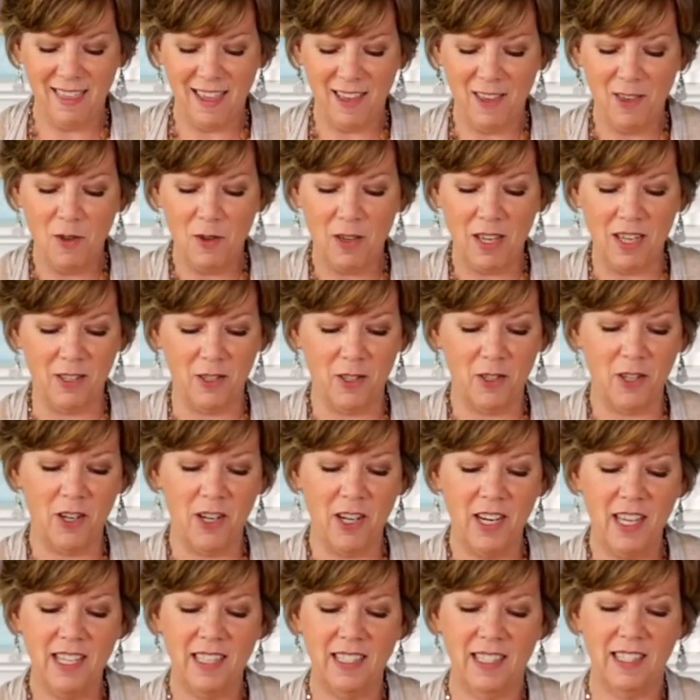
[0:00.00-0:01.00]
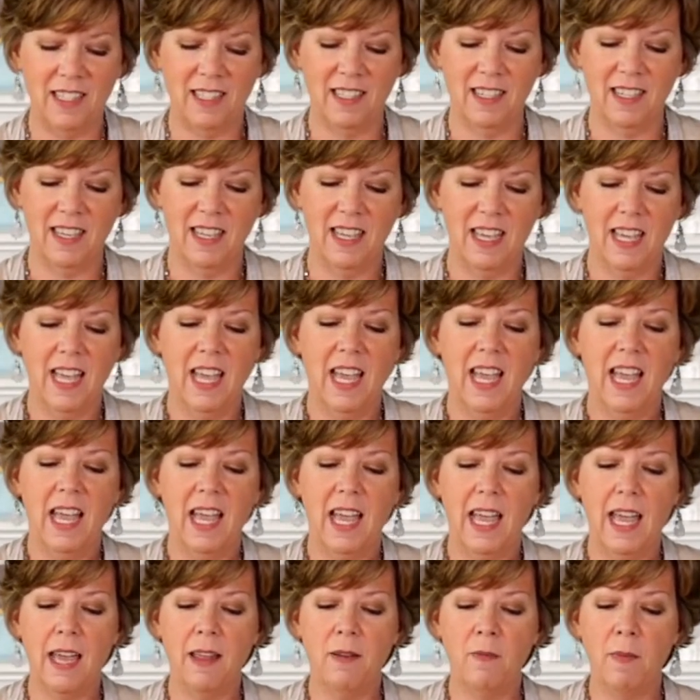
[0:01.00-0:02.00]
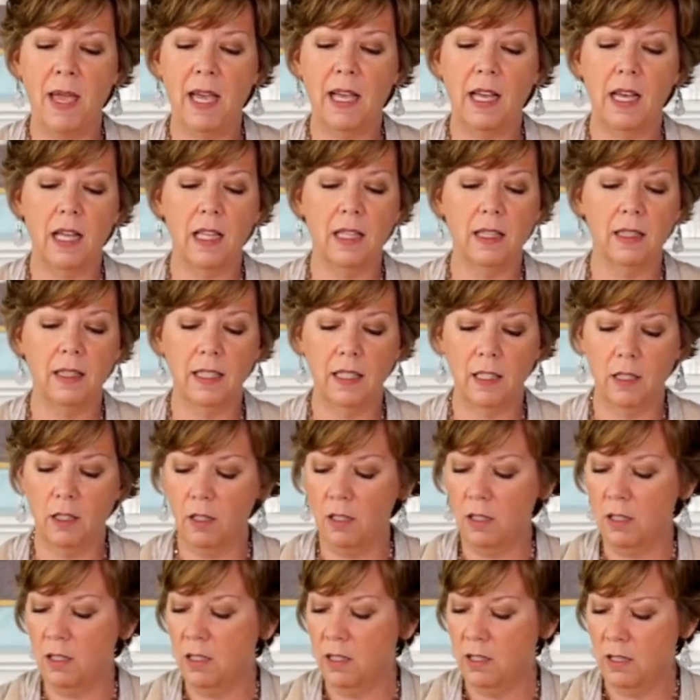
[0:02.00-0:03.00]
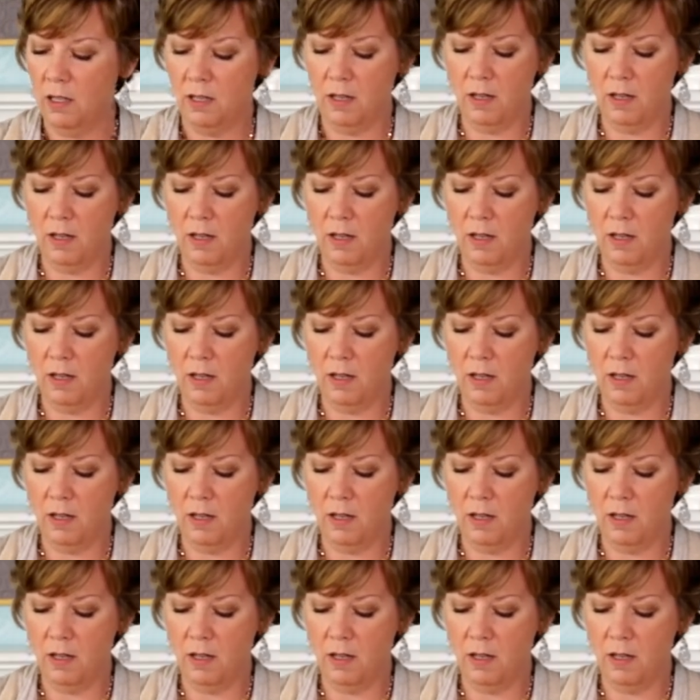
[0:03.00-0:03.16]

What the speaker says: then you can turn it and make a little